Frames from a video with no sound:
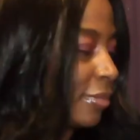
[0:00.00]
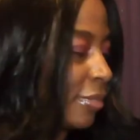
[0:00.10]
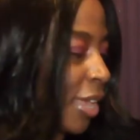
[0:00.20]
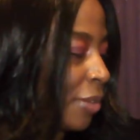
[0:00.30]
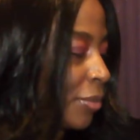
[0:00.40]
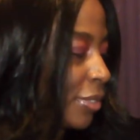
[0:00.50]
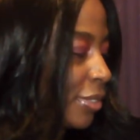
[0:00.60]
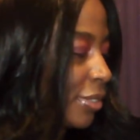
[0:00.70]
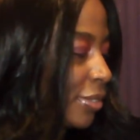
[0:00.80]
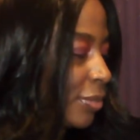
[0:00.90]
I
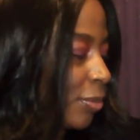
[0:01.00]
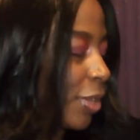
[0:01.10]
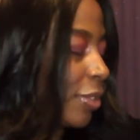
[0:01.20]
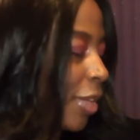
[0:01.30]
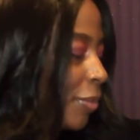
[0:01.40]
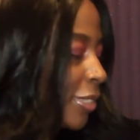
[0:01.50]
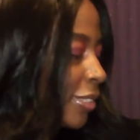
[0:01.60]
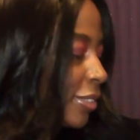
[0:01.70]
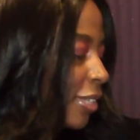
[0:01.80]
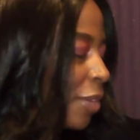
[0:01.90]

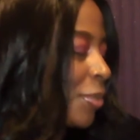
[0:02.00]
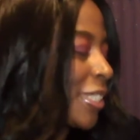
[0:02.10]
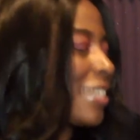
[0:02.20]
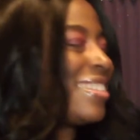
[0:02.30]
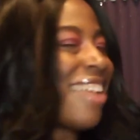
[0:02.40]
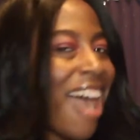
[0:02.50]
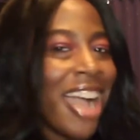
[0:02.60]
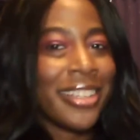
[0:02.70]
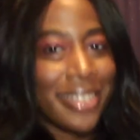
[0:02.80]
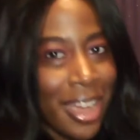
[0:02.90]
wasn't
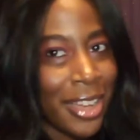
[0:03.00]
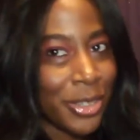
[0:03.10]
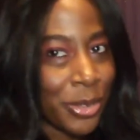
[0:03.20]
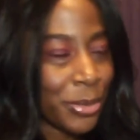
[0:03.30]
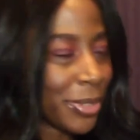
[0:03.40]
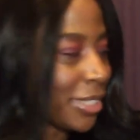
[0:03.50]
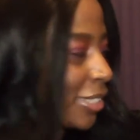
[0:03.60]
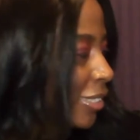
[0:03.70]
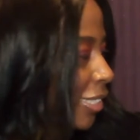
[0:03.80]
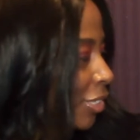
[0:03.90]
not gonna read
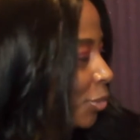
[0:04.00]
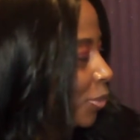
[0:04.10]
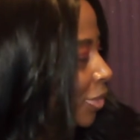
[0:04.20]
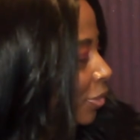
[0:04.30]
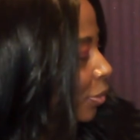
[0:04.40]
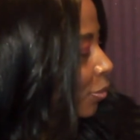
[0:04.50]
this. I just wasn't gonna